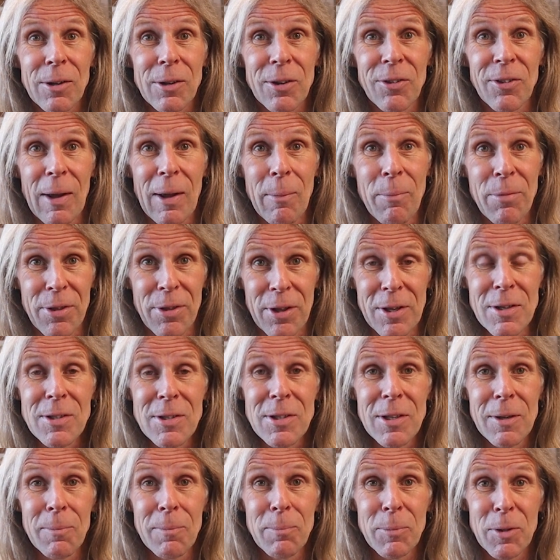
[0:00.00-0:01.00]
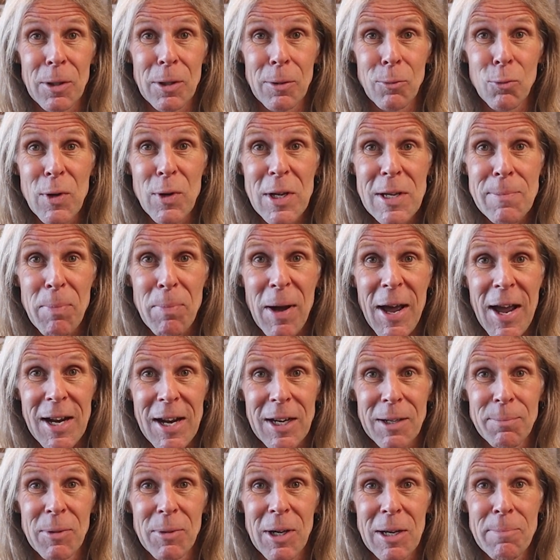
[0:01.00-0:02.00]
or something to
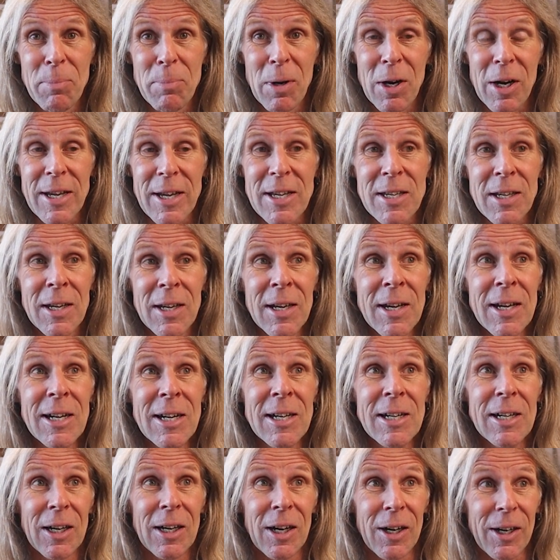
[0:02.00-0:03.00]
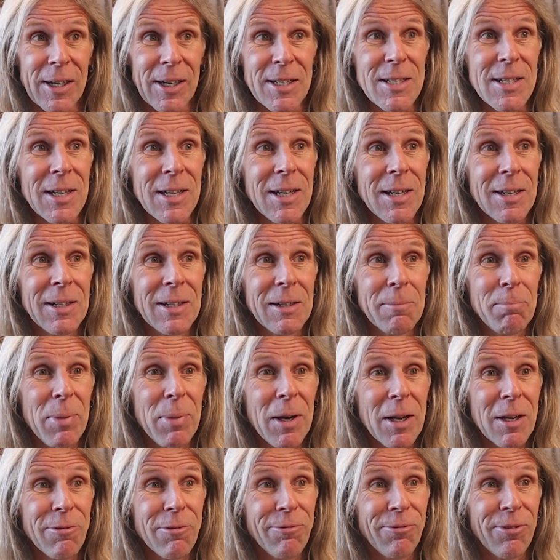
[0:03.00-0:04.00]
repack my bike, I get
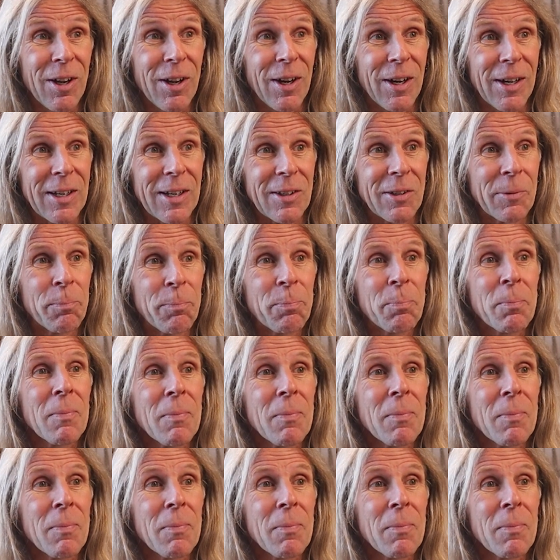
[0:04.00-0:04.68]
butterflies.